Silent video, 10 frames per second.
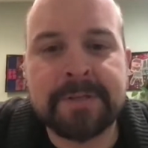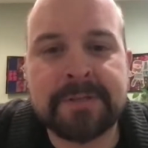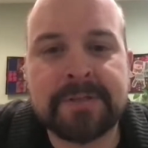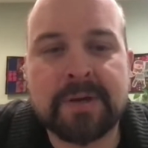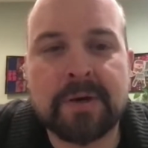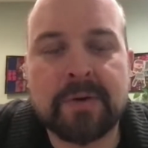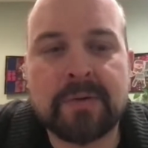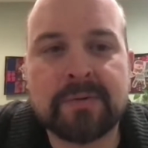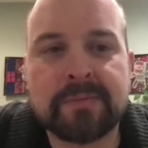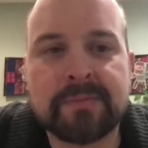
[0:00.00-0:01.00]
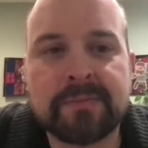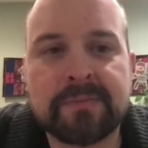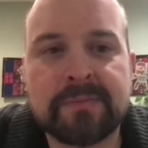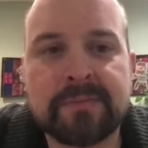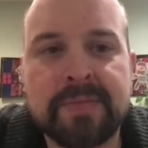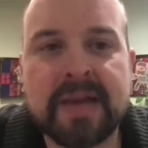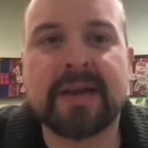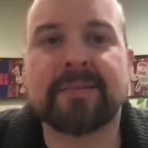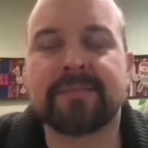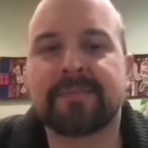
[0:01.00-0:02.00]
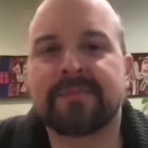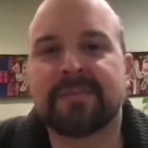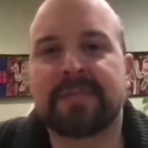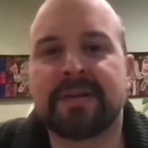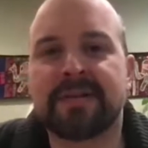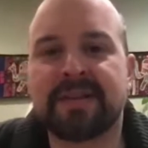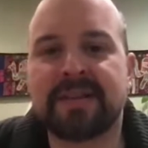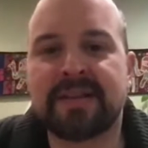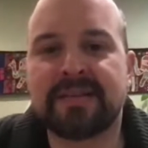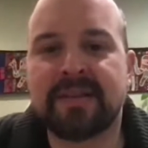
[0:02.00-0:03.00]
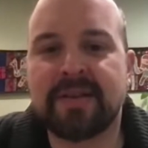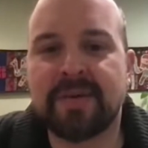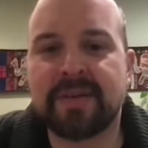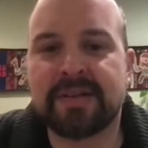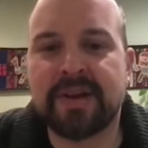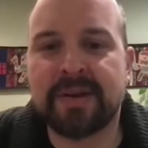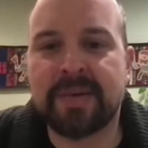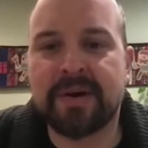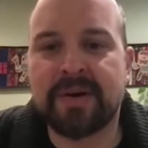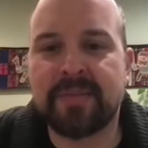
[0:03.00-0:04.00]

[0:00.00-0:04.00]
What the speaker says: So yeah, I think that's all I wanted to talk about.